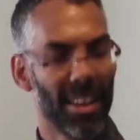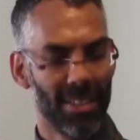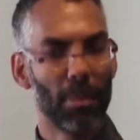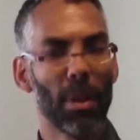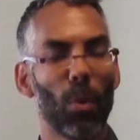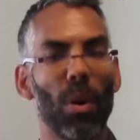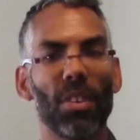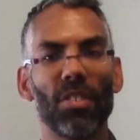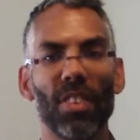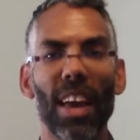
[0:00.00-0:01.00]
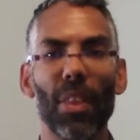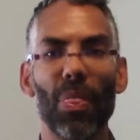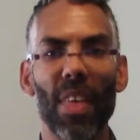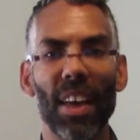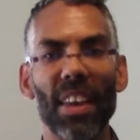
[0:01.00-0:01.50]
somebody once
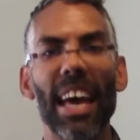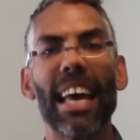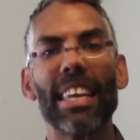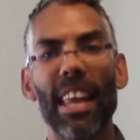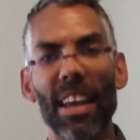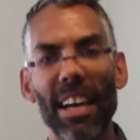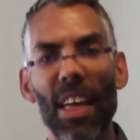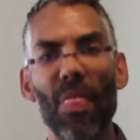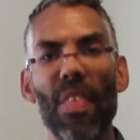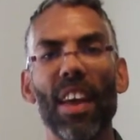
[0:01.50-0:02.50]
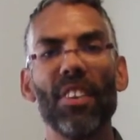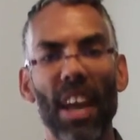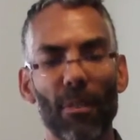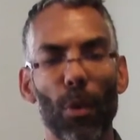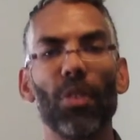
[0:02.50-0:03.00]
said that
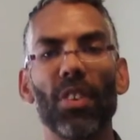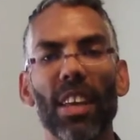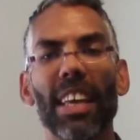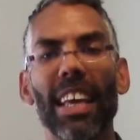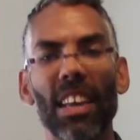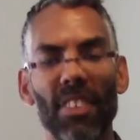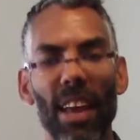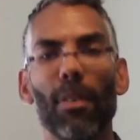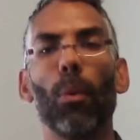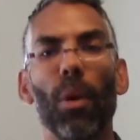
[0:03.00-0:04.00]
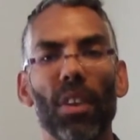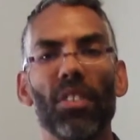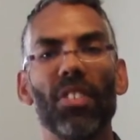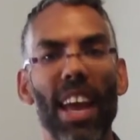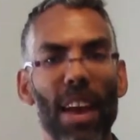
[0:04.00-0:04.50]
diversity is
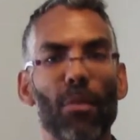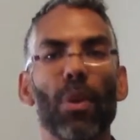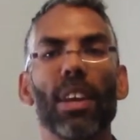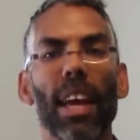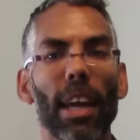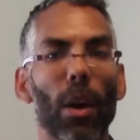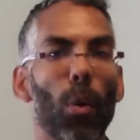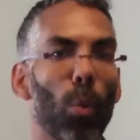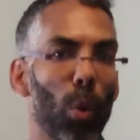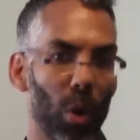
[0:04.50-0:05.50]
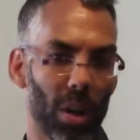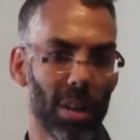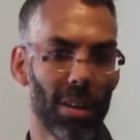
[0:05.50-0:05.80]
everyone's everyday work.